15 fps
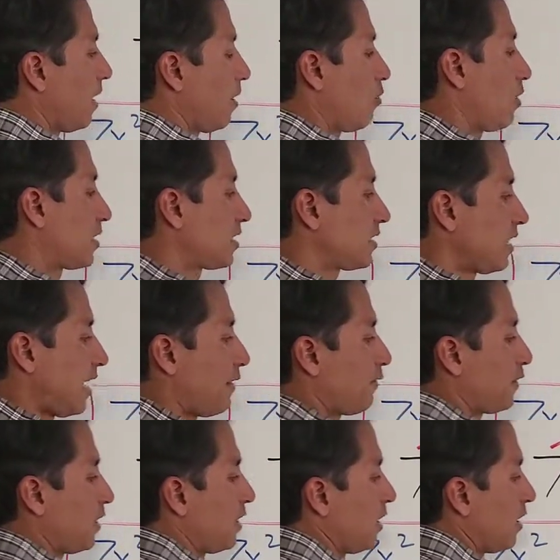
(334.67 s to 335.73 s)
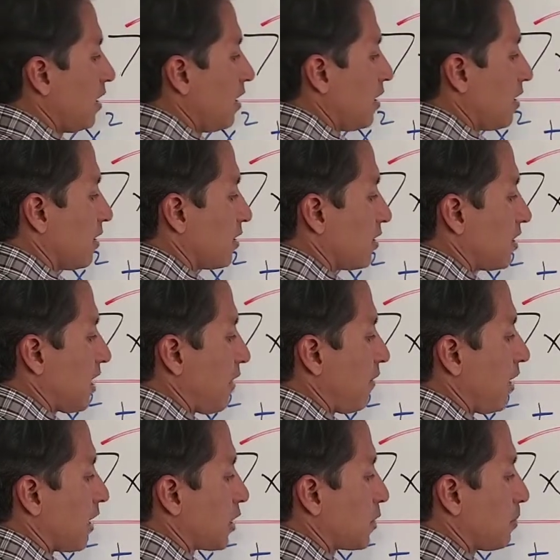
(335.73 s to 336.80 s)
What's left?
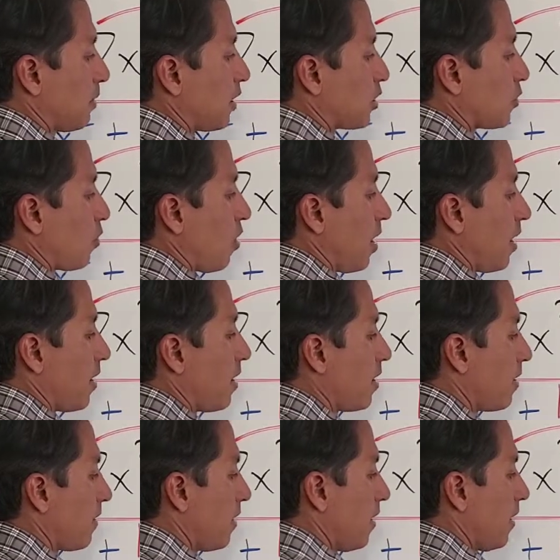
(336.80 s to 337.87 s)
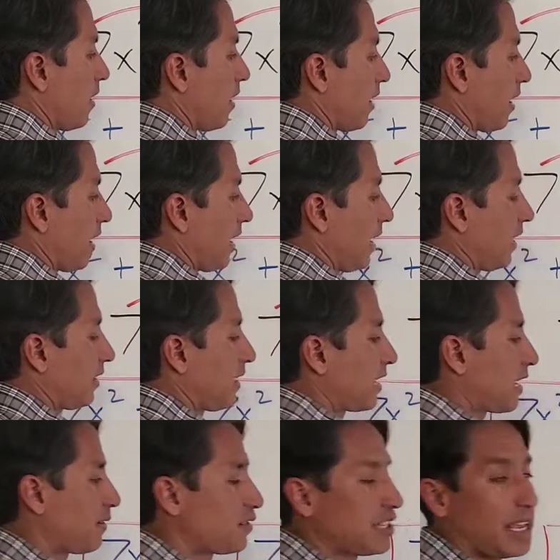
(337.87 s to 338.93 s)
7x plus 1. And like
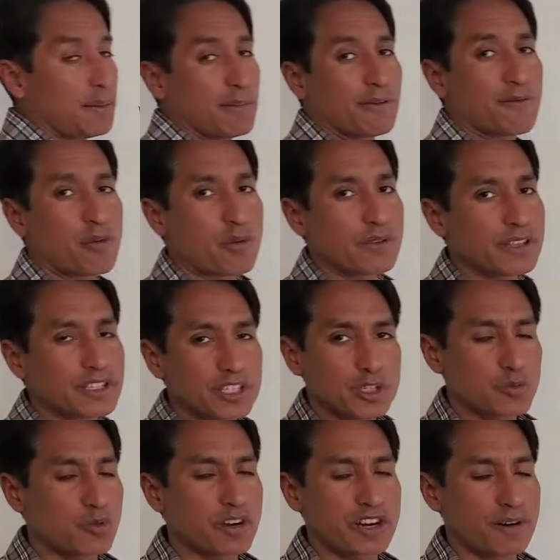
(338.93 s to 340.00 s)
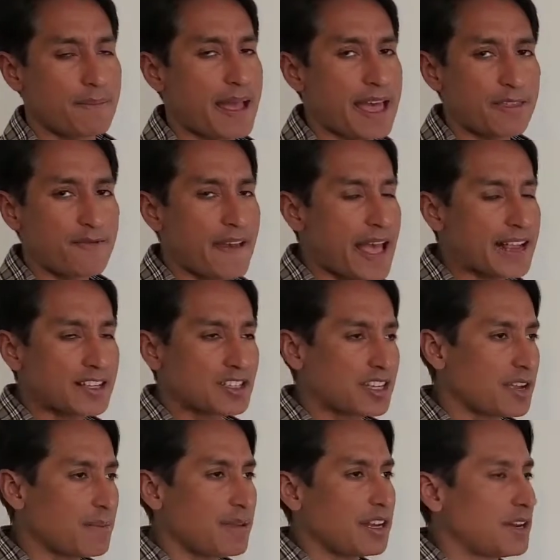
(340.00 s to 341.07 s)
I've said before, this is where your math facts
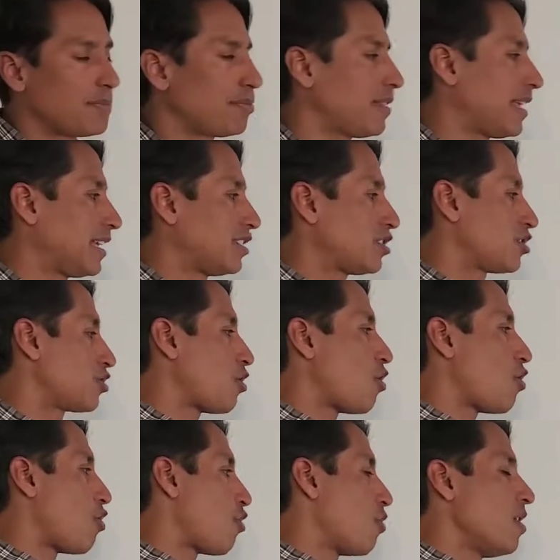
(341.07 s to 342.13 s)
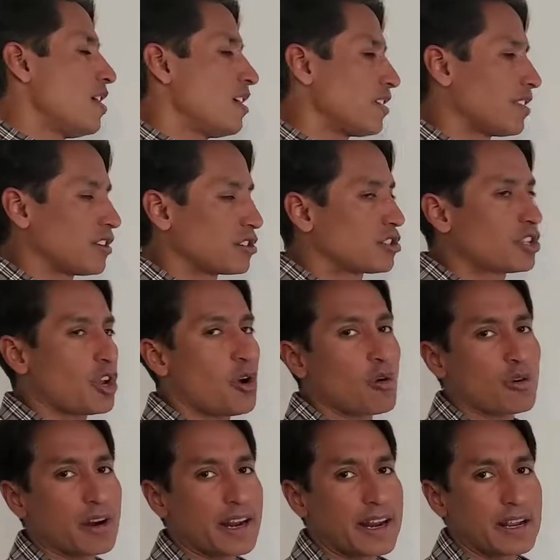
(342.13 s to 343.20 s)
come into play. So they're so
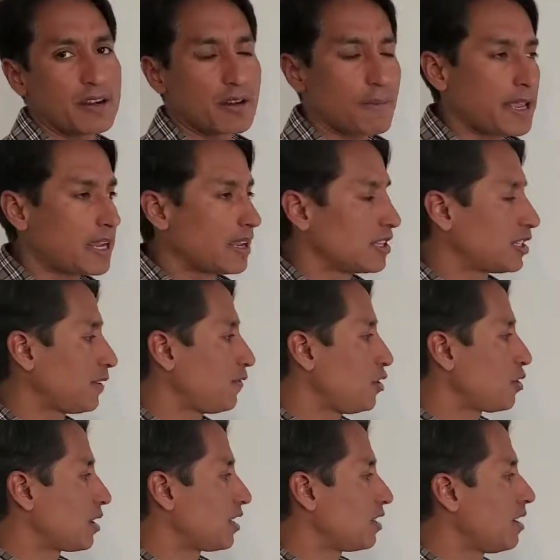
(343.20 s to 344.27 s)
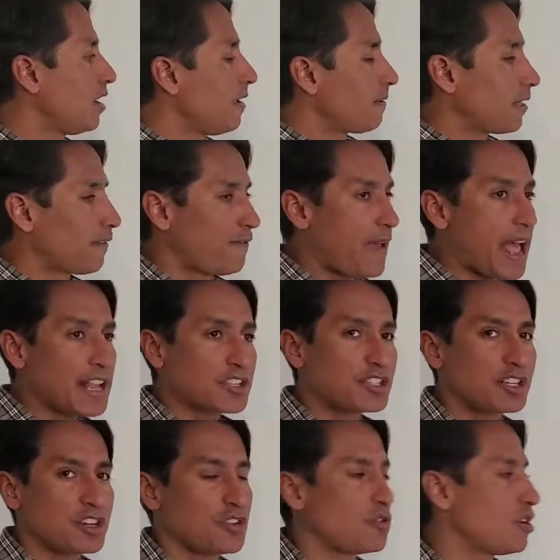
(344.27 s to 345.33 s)
critical, because if you can, the
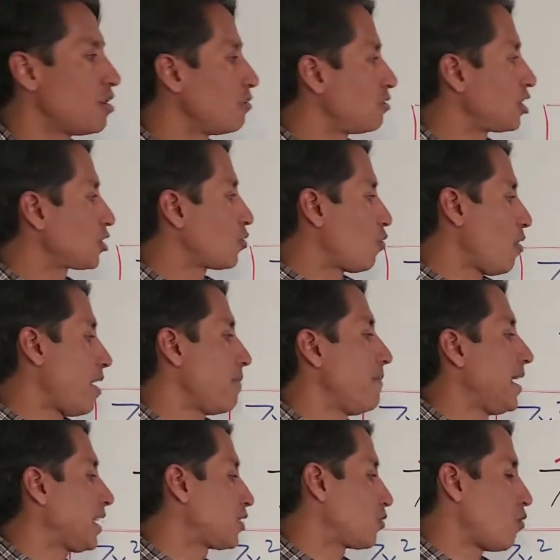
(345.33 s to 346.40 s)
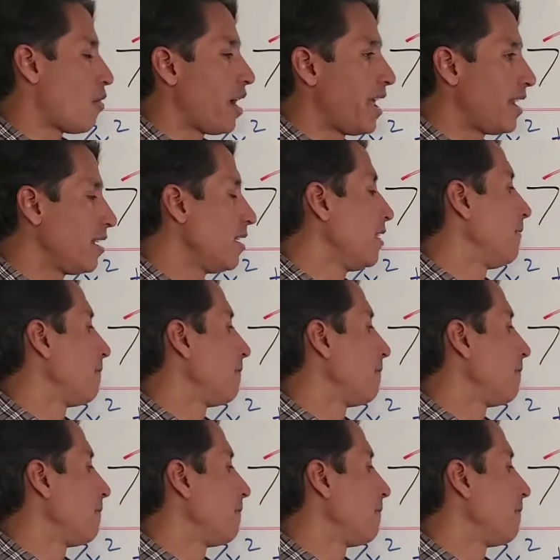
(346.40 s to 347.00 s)
faster you know just what makes what,